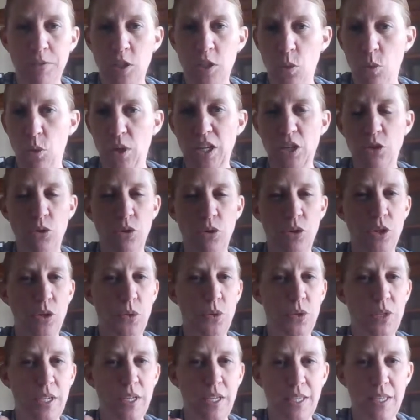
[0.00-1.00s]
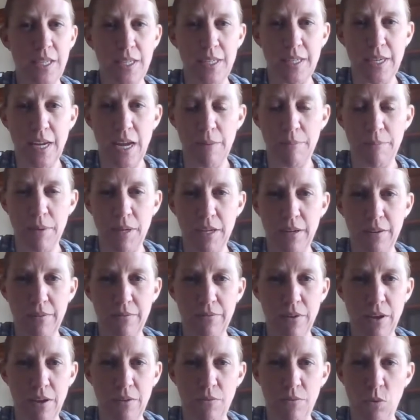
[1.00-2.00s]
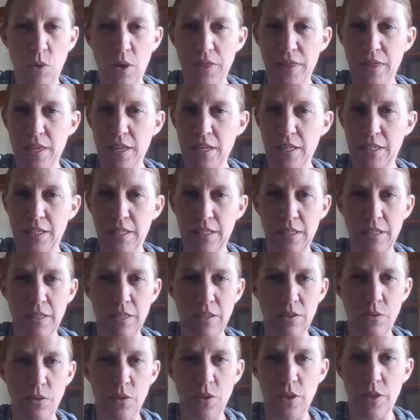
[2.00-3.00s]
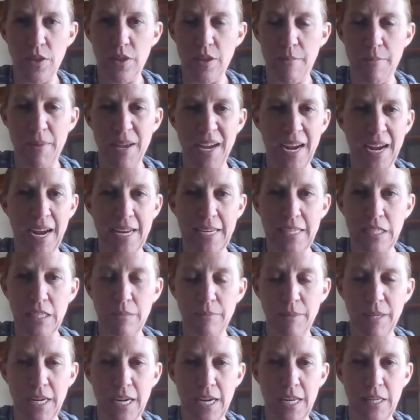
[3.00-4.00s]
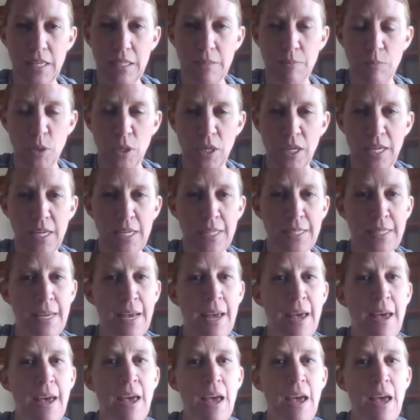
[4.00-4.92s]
So we're introducing this topic of what the big idea behind this book is,